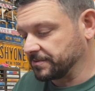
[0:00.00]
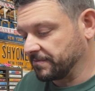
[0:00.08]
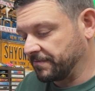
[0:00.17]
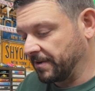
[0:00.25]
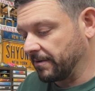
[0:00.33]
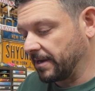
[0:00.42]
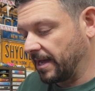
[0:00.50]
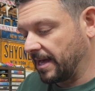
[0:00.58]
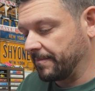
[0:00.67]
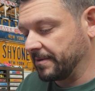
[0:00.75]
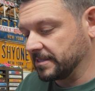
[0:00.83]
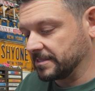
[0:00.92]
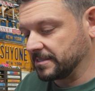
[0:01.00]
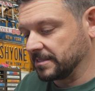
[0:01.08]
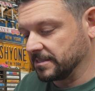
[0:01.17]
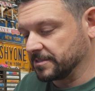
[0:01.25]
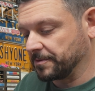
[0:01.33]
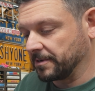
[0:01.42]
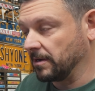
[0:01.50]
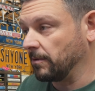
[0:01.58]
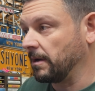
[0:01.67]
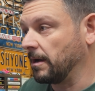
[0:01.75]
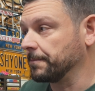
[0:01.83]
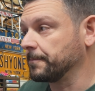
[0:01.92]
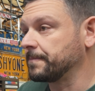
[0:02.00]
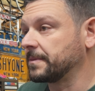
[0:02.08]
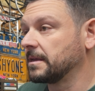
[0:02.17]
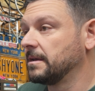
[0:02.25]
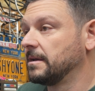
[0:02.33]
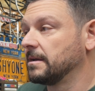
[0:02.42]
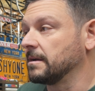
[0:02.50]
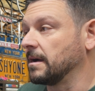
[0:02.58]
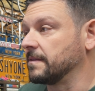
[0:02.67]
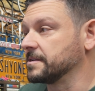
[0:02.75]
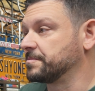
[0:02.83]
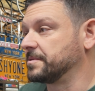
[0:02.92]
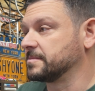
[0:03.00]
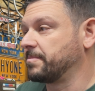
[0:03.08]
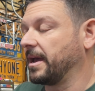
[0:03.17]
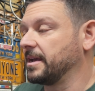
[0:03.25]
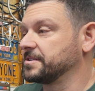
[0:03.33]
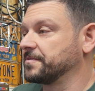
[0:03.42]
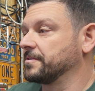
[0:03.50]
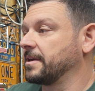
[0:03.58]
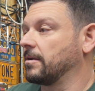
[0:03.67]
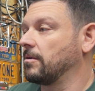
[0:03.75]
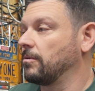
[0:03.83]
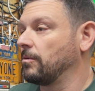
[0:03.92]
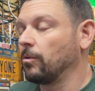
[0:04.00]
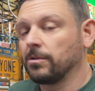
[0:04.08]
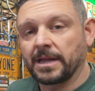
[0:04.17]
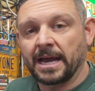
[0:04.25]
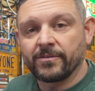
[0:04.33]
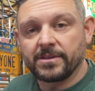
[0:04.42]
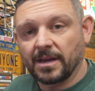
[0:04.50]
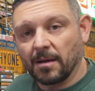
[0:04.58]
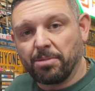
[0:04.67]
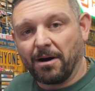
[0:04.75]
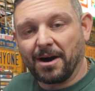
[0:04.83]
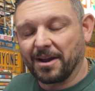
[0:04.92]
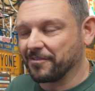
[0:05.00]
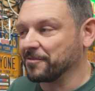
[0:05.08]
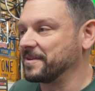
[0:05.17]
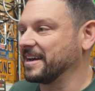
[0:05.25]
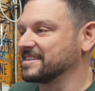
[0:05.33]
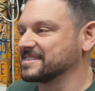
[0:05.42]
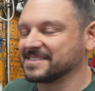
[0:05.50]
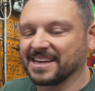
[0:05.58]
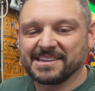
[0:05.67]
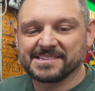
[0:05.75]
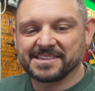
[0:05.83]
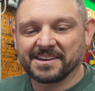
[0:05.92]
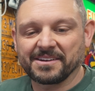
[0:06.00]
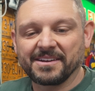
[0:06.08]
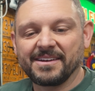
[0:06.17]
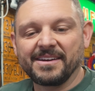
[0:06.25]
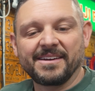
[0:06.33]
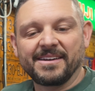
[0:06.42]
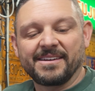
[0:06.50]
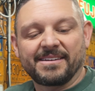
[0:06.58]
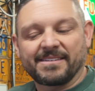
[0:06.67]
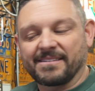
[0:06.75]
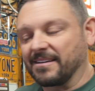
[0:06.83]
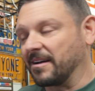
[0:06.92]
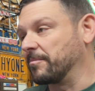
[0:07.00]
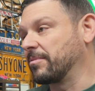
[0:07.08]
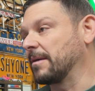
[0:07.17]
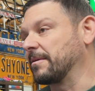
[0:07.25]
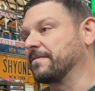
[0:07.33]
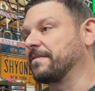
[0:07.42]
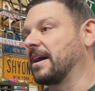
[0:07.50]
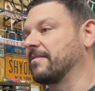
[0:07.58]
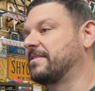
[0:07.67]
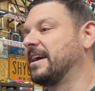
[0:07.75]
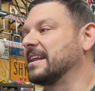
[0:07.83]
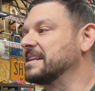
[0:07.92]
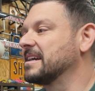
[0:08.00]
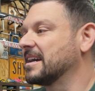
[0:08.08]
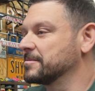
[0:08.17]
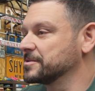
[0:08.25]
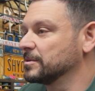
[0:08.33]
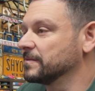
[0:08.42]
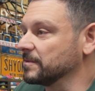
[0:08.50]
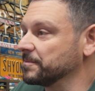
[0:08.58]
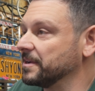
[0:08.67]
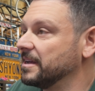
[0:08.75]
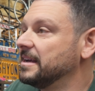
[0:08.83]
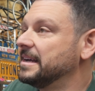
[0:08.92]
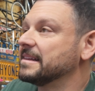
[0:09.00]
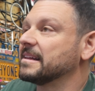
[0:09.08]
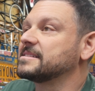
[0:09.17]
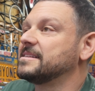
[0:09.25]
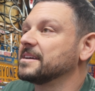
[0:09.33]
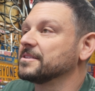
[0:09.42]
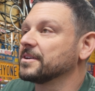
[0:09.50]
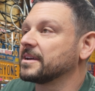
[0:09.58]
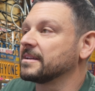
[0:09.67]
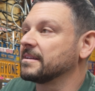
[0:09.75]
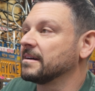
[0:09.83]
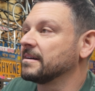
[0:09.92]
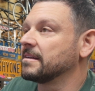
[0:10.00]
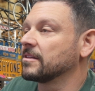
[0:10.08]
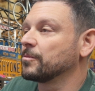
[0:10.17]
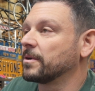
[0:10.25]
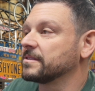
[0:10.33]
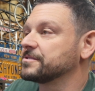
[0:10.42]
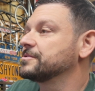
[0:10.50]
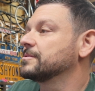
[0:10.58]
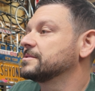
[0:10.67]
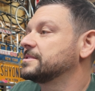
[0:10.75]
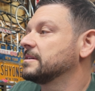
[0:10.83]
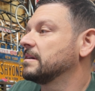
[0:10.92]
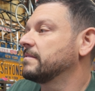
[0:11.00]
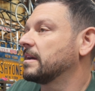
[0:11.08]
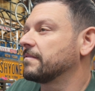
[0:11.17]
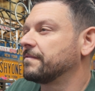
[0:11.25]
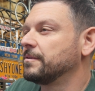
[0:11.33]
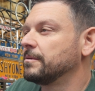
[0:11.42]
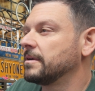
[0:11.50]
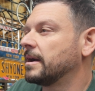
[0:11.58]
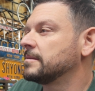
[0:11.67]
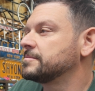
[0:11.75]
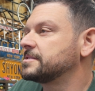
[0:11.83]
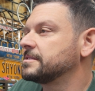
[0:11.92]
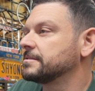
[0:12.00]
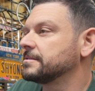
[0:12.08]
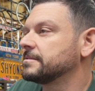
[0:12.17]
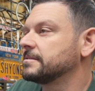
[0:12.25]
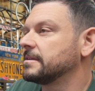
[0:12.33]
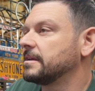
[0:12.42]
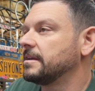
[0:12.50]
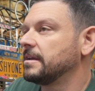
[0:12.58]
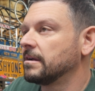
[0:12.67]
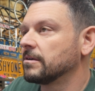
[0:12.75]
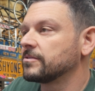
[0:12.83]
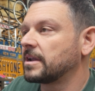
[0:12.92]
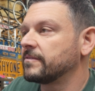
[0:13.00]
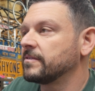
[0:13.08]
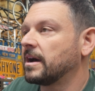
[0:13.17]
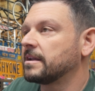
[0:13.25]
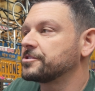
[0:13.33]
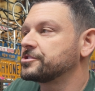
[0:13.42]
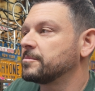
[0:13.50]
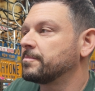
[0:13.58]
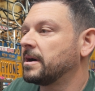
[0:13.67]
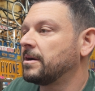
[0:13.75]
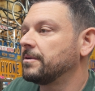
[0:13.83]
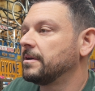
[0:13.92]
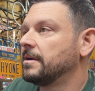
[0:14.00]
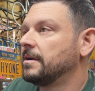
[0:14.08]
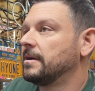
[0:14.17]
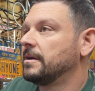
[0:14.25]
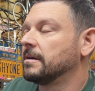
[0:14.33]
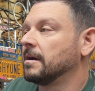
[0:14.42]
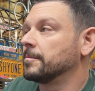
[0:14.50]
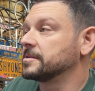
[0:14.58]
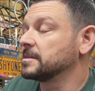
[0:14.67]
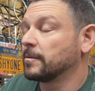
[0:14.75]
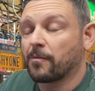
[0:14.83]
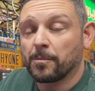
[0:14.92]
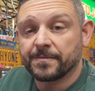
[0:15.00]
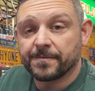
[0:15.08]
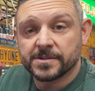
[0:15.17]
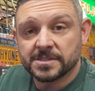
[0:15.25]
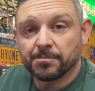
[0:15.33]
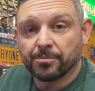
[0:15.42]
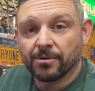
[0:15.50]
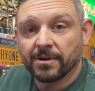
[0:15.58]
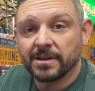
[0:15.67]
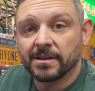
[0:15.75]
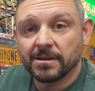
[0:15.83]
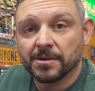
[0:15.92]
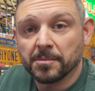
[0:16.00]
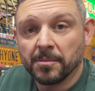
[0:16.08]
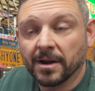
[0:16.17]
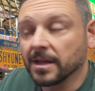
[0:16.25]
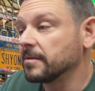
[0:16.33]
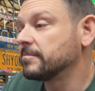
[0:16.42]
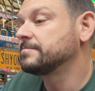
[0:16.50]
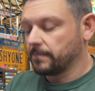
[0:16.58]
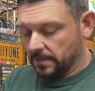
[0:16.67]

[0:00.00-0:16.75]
So very happy to see this one go out. This pays for that everything I bought from that estate sale, probably 5-10 times over. But let's take a look at another one of the stores here. I've got a few of the items still here that I've got to ship out, but some of them went for some pretty good money.